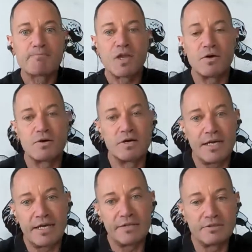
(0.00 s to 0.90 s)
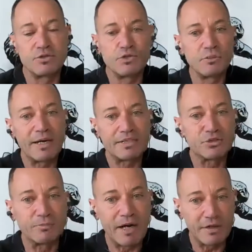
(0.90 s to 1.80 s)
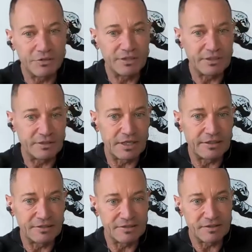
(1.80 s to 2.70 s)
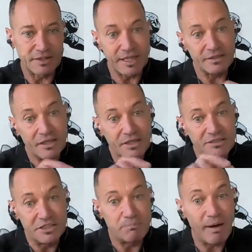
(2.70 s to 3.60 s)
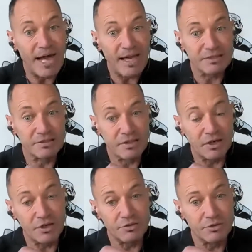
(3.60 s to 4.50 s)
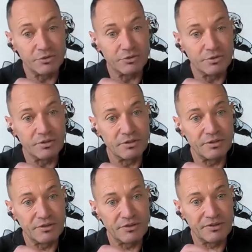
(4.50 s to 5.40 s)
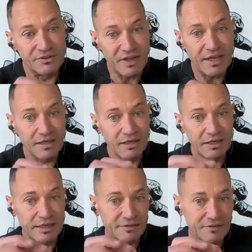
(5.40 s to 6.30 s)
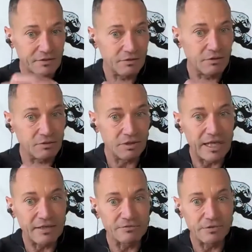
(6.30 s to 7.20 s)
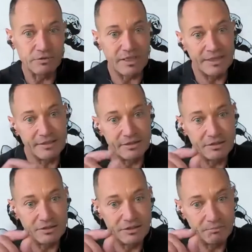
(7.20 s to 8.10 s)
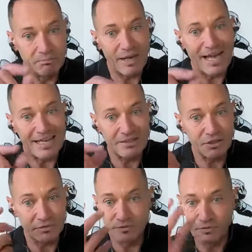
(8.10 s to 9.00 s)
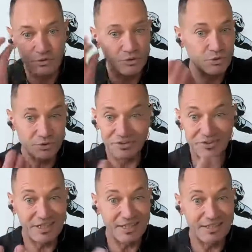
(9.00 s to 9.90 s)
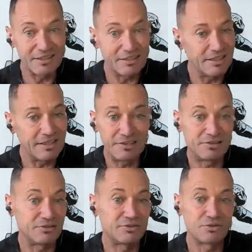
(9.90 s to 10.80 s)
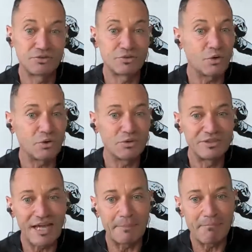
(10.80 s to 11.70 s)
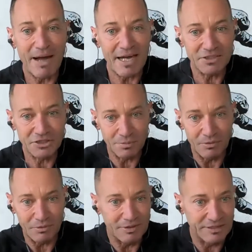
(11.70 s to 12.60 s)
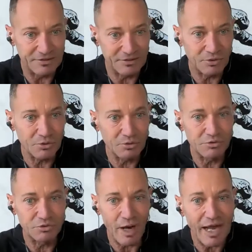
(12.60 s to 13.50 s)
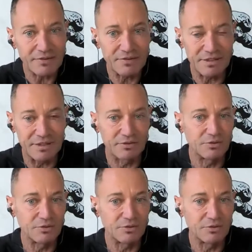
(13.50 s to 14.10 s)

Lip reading: And to go back to marathon and things like that, the impact on your cell and cellular level and the impact of your skin is so damageable. It's so drastic.